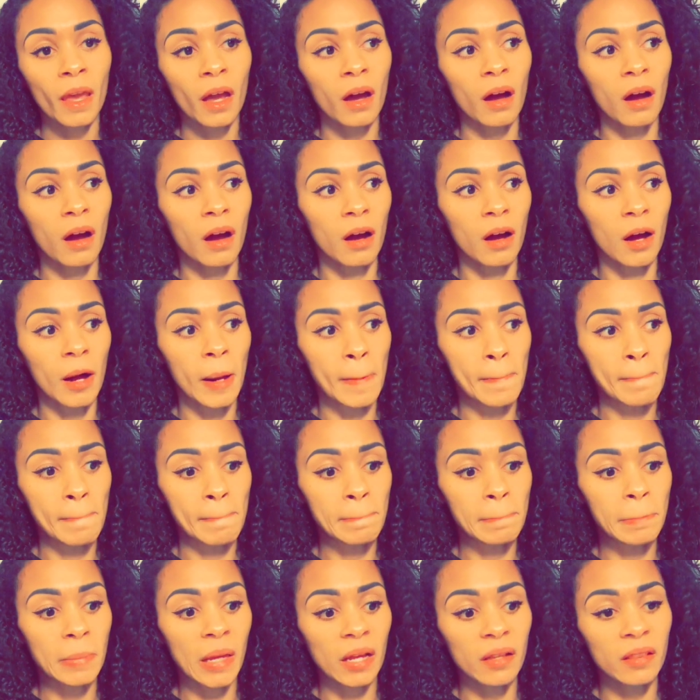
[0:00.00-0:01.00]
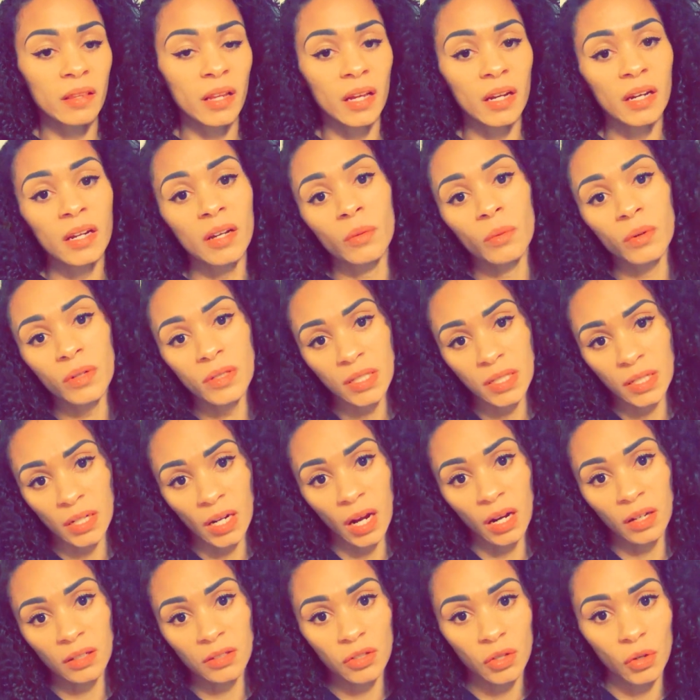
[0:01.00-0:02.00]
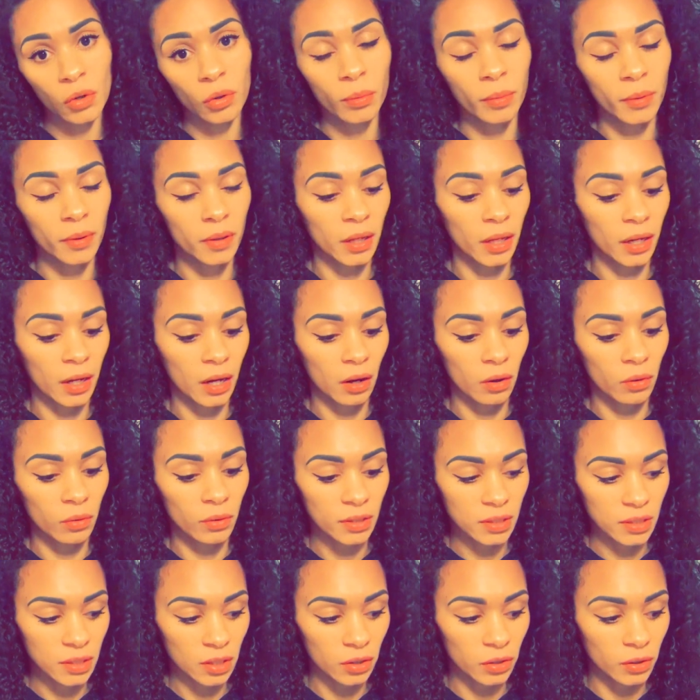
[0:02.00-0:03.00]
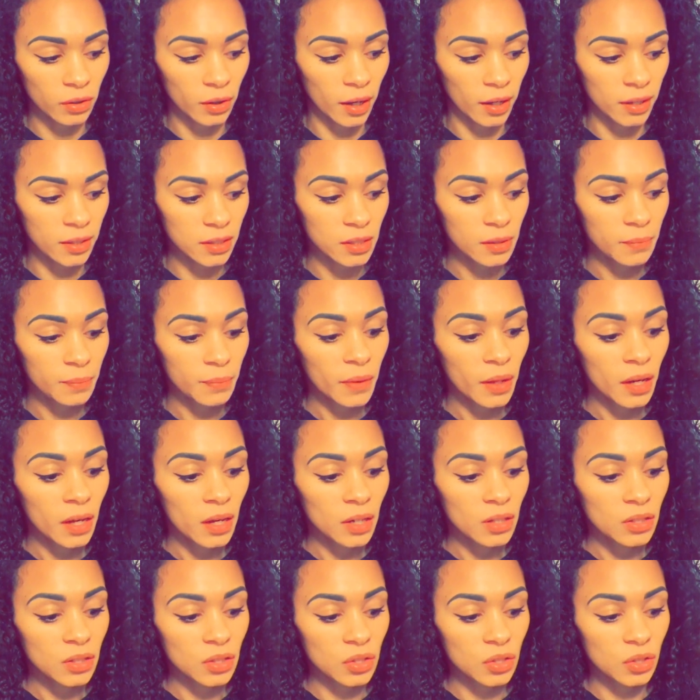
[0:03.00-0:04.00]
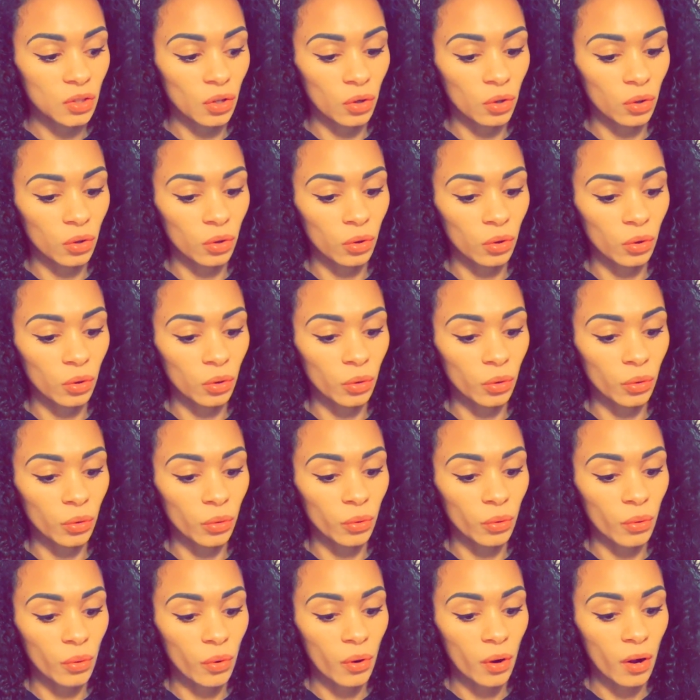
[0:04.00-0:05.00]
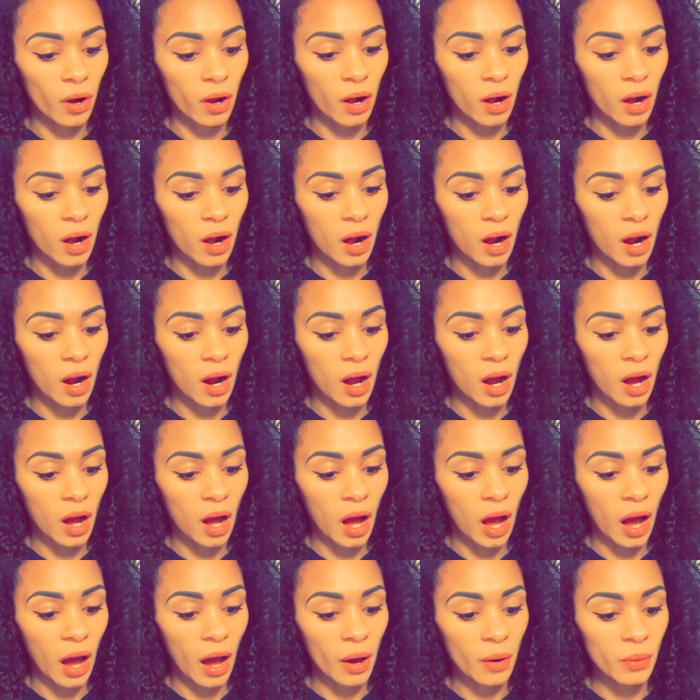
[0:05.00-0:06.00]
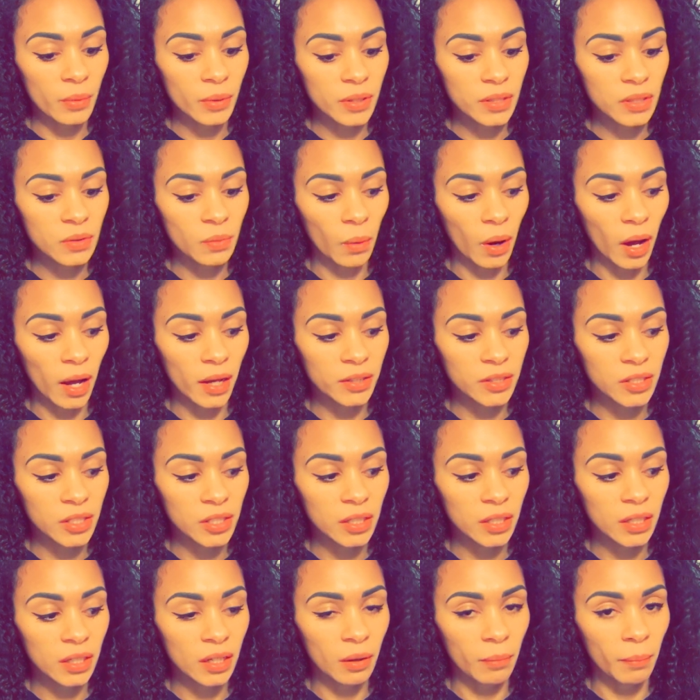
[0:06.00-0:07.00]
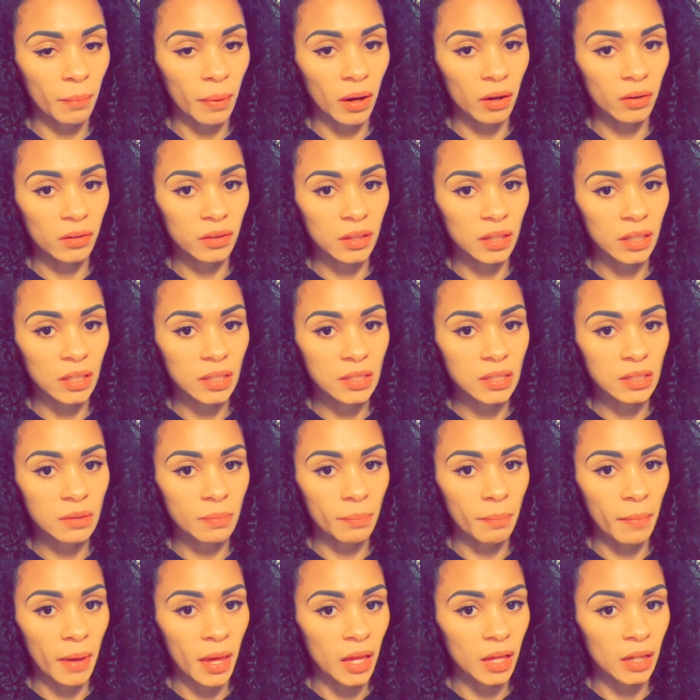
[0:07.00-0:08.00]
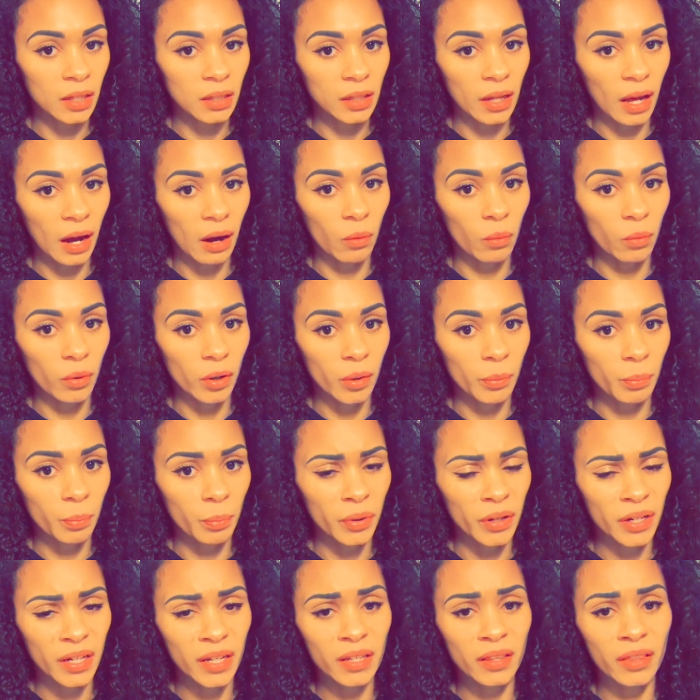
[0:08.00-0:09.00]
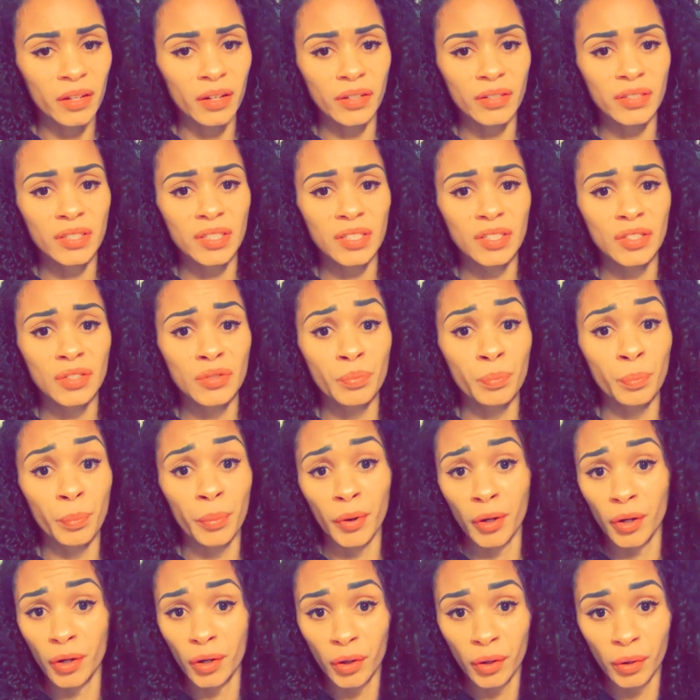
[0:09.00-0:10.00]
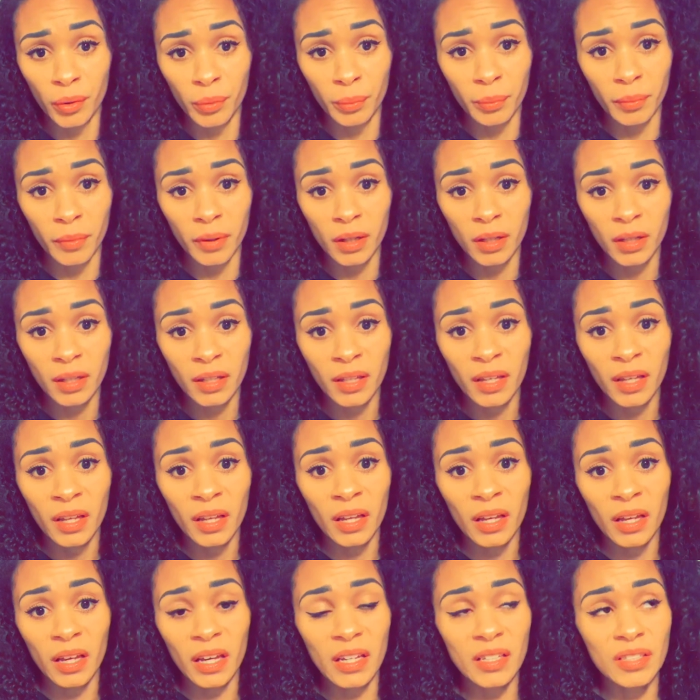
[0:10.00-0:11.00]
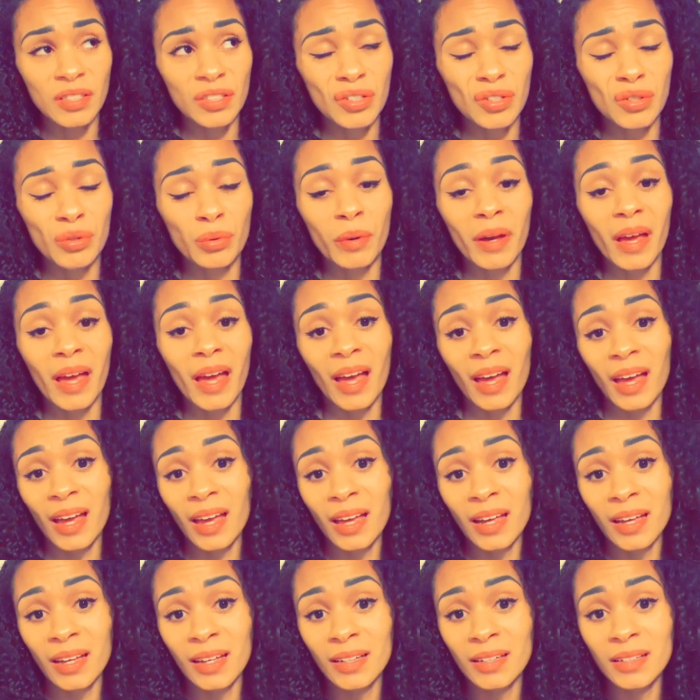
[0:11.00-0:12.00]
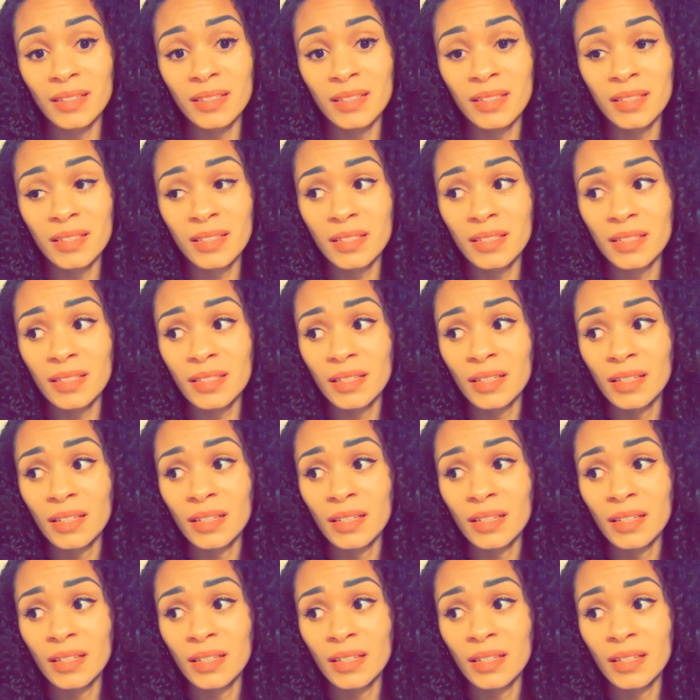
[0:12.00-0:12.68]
And then it was in October, like I always tell you guys. So I was watching about these men that were putting their sperm into eggs